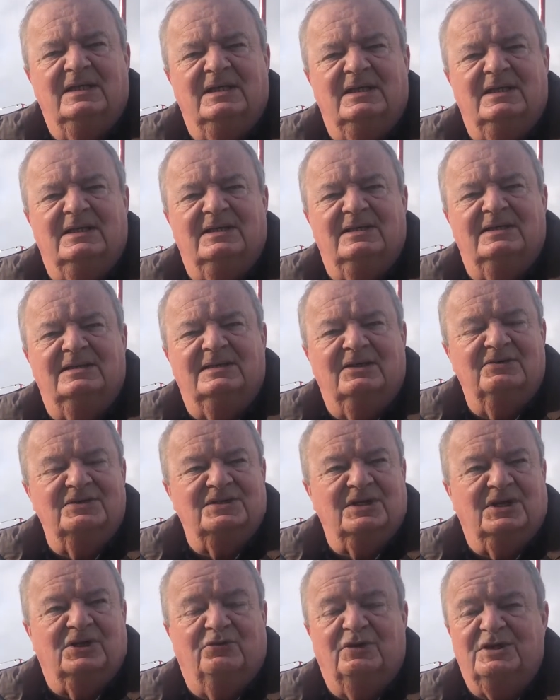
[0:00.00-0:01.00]
There
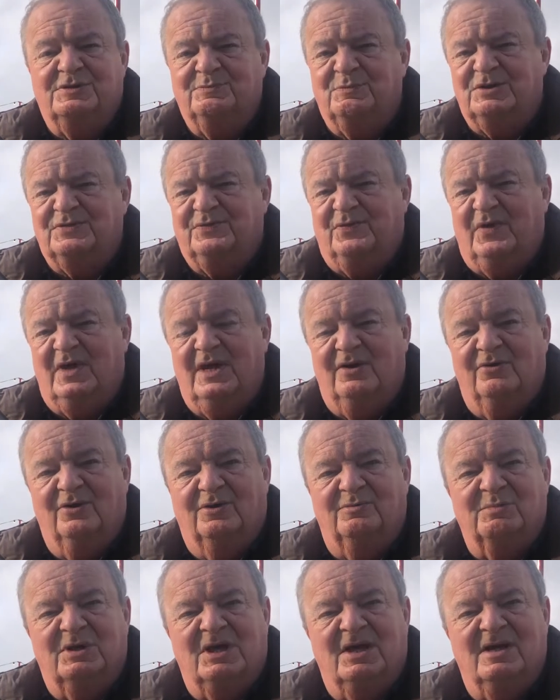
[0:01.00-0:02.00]
is a Christmas fair
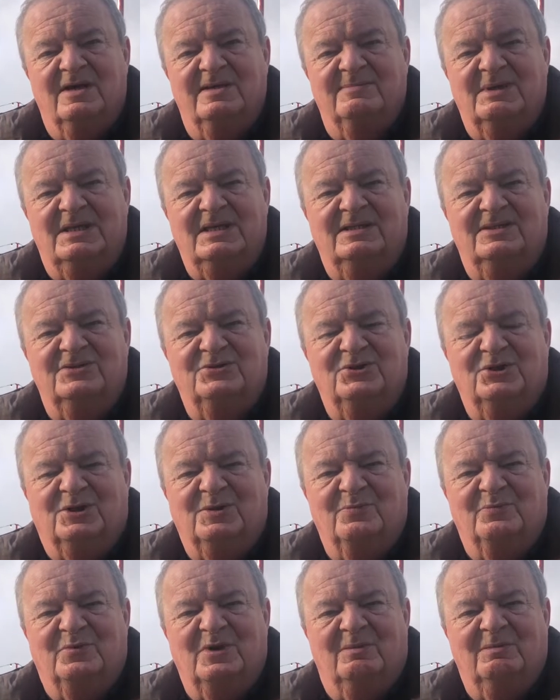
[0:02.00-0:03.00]
on behind me, as you
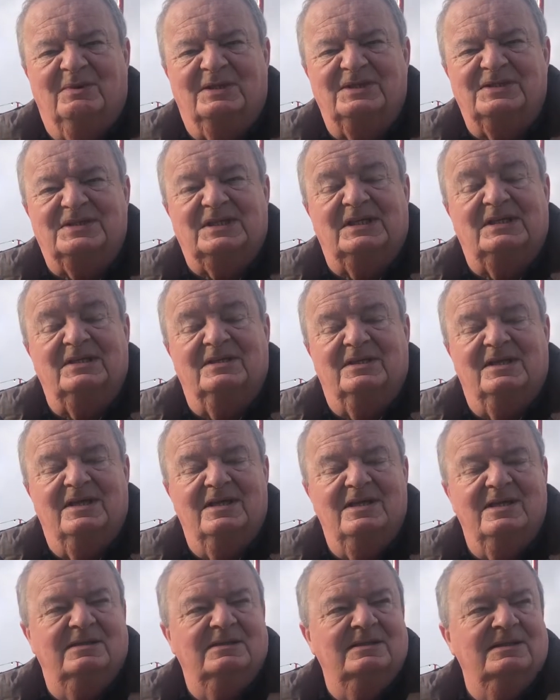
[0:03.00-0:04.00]
can probably see in
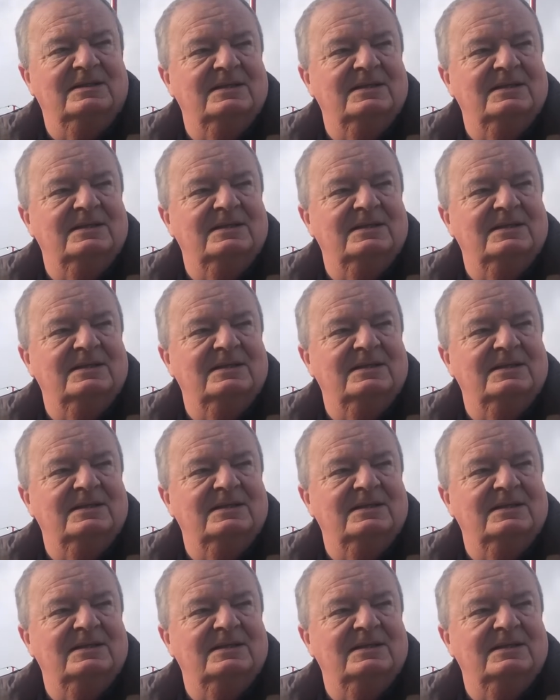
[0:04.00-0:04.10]
here.